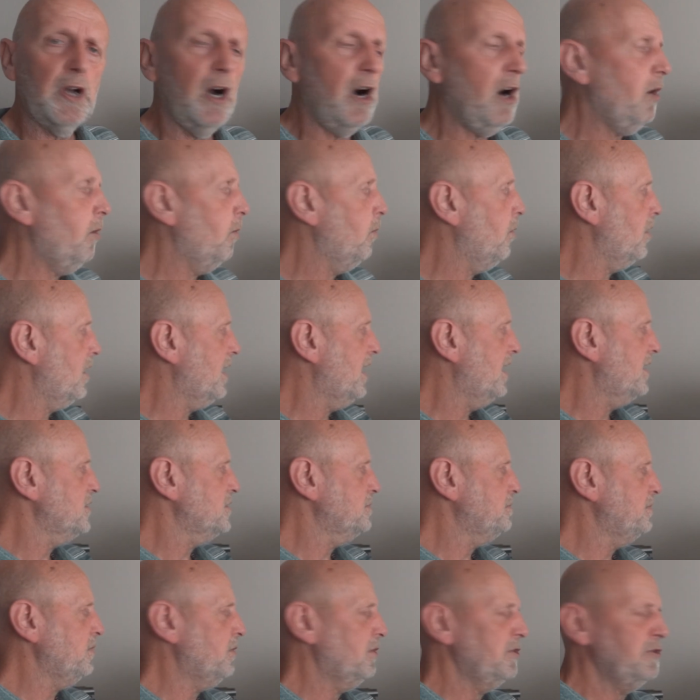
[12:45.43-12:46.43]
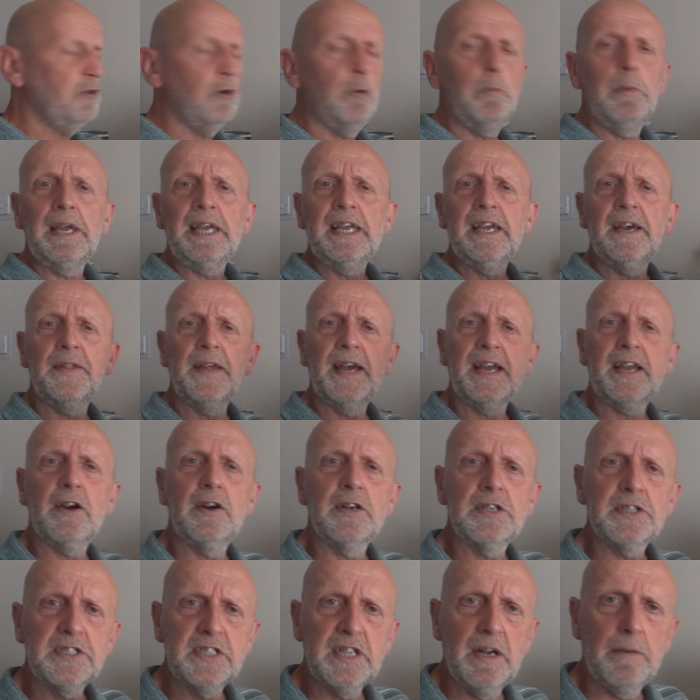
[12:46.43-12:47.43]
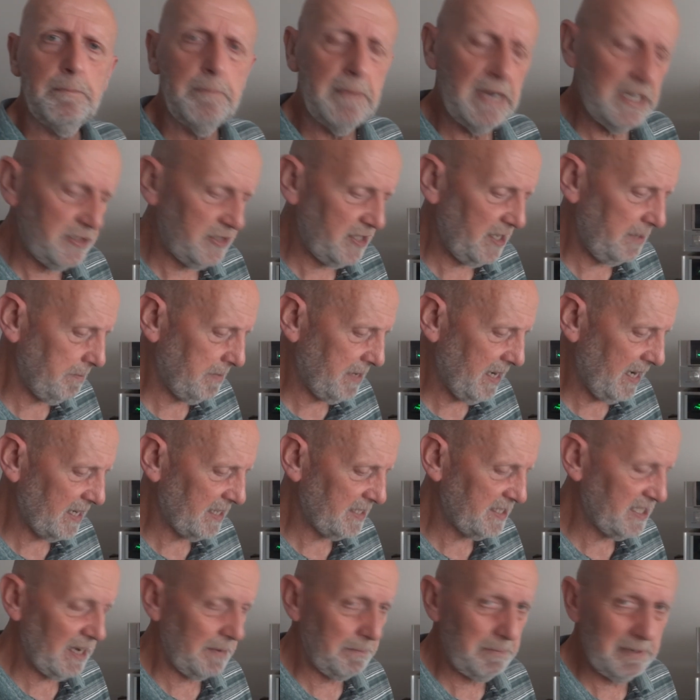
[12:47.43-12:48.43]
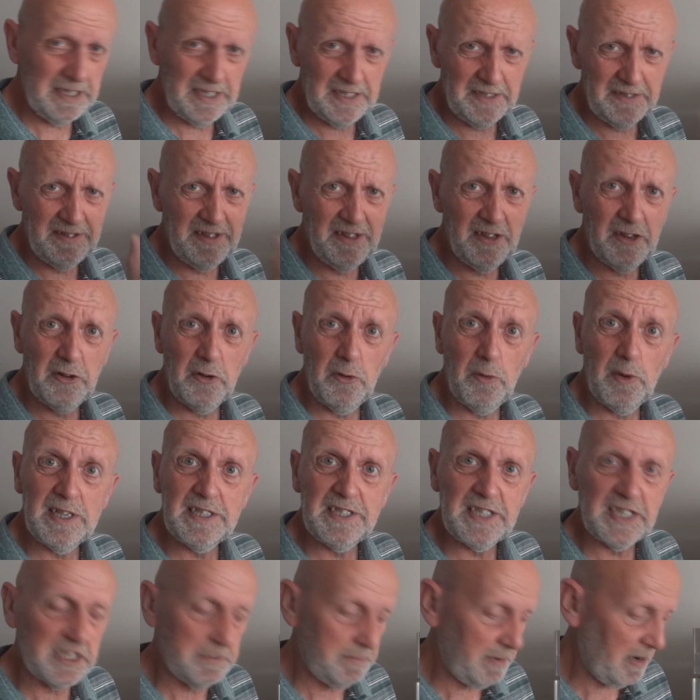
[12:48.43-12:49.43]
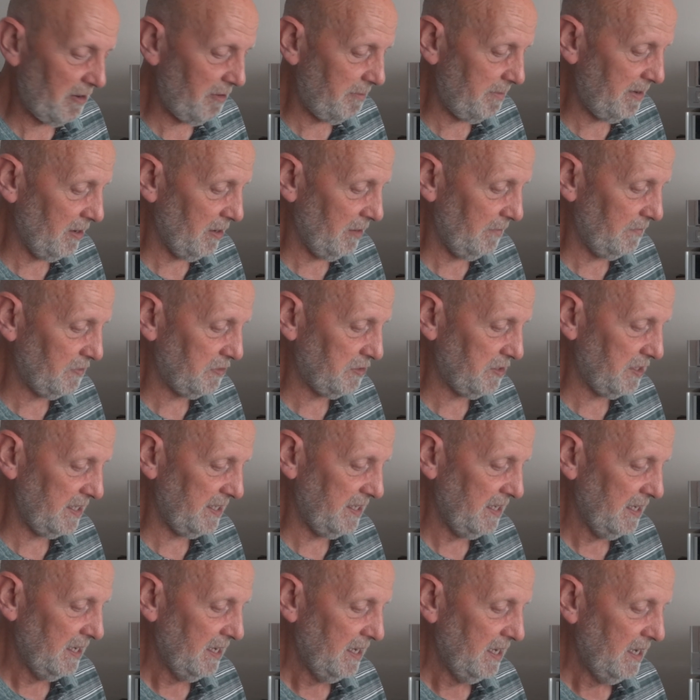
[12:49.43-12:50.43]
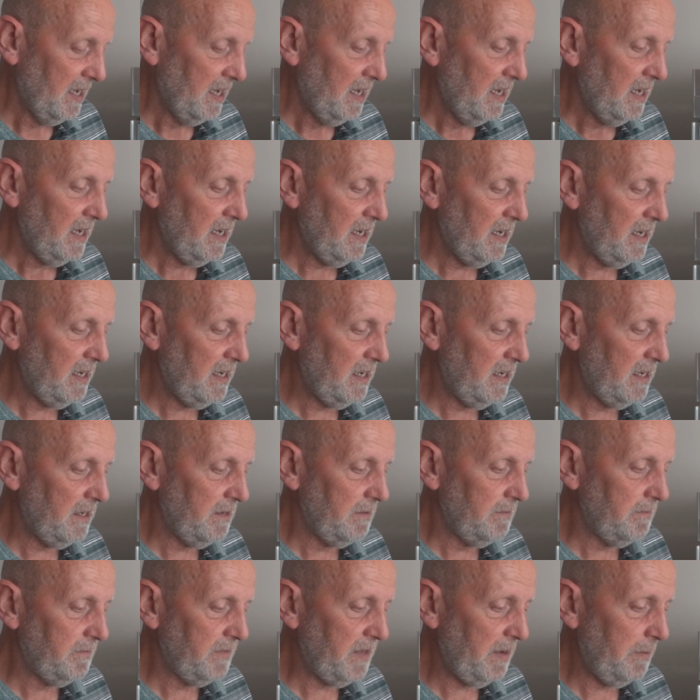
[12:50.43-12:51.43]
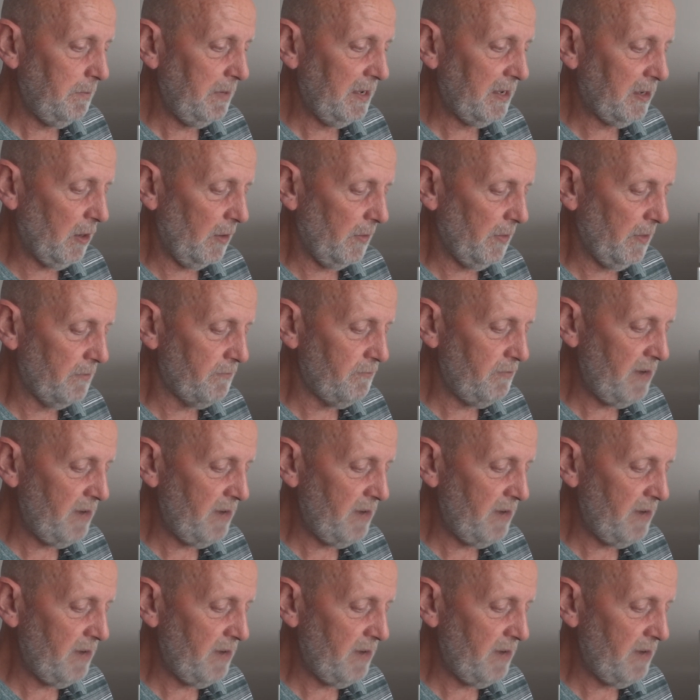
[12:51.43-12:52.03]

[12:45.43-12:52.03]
dial, what colours behind your meter, that kind of stuff, match them colours up. But you can always experiment, obviously. Uh, then we got the